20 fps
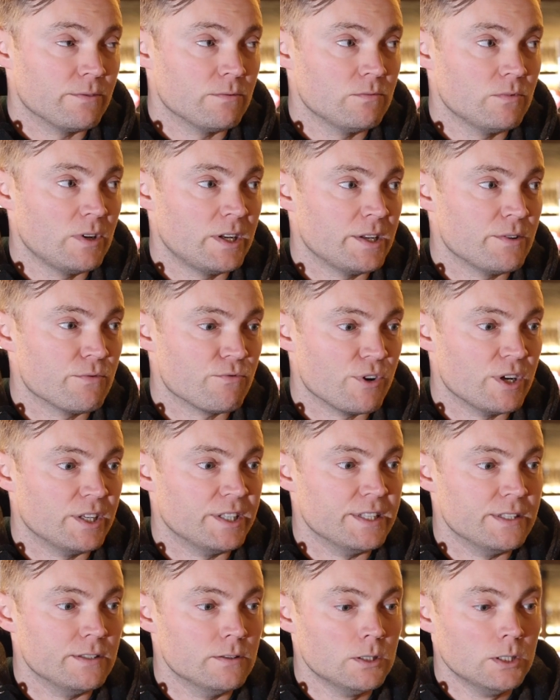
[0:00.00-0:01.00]
it
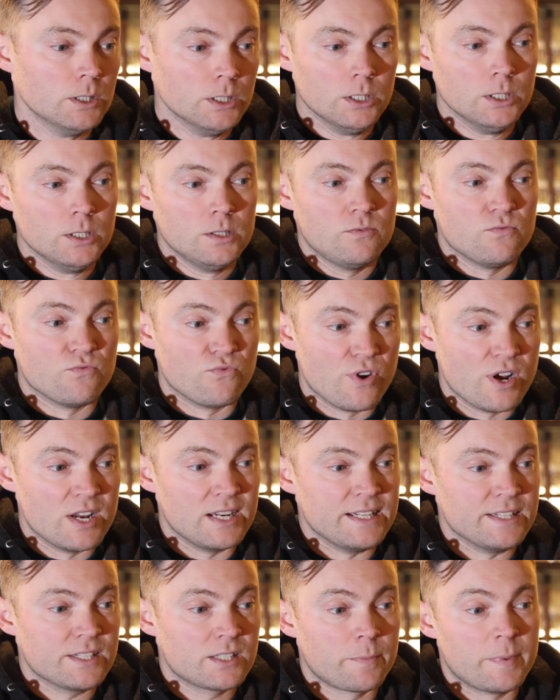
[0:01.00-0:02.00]
really,
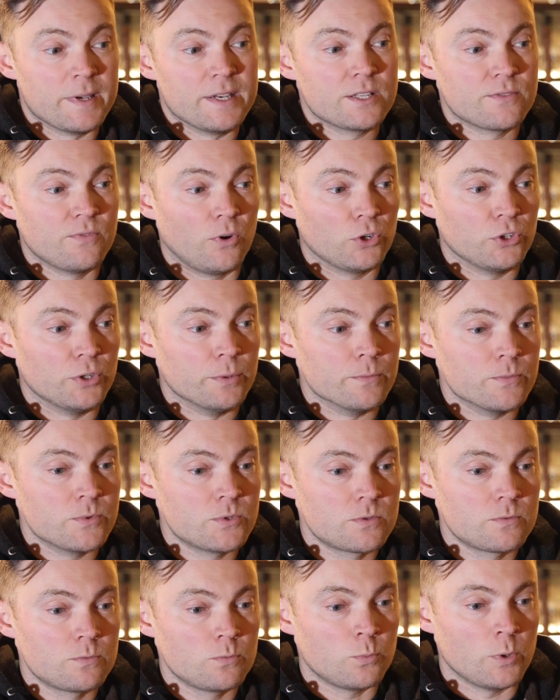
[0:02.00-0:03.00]
really speaks
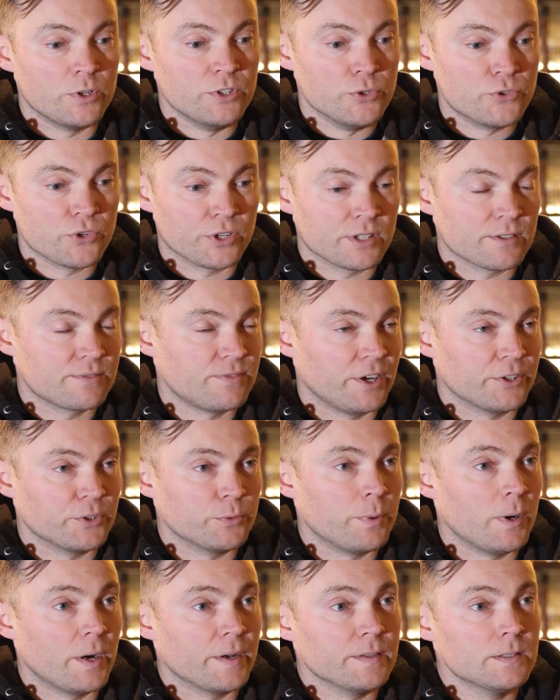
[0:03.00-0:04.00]
volumes when you drink the
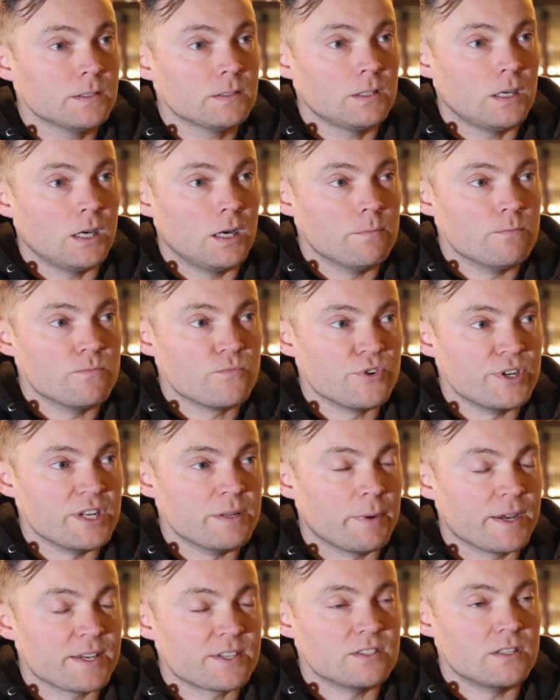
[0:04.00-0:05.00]
final pint.
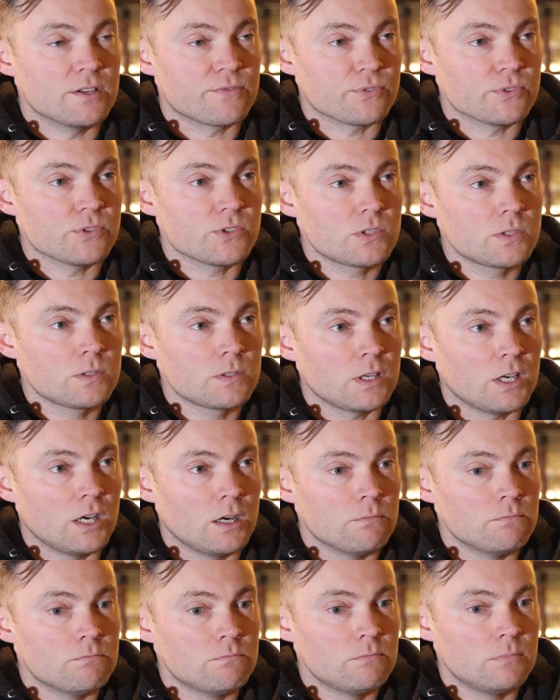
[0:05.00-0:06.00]
Really makes a difference.
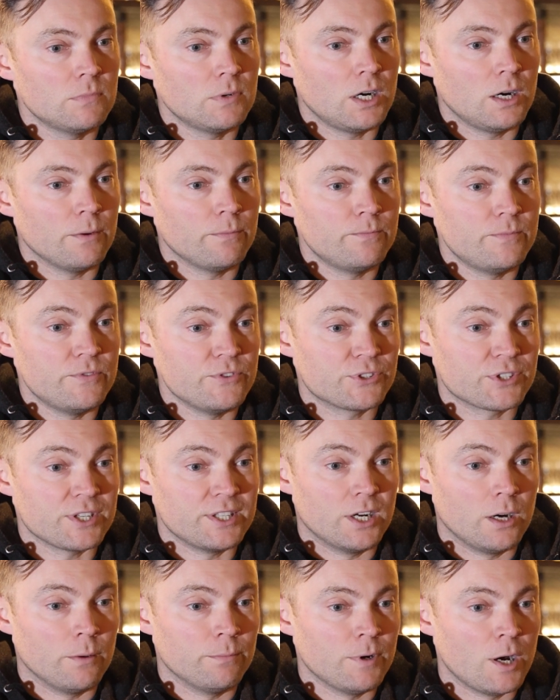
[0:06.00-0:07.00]
You've
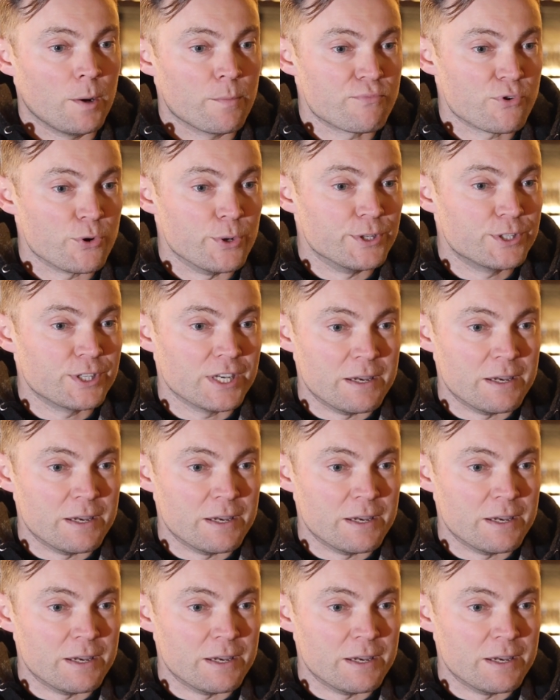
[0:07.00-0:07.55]
seen our brewing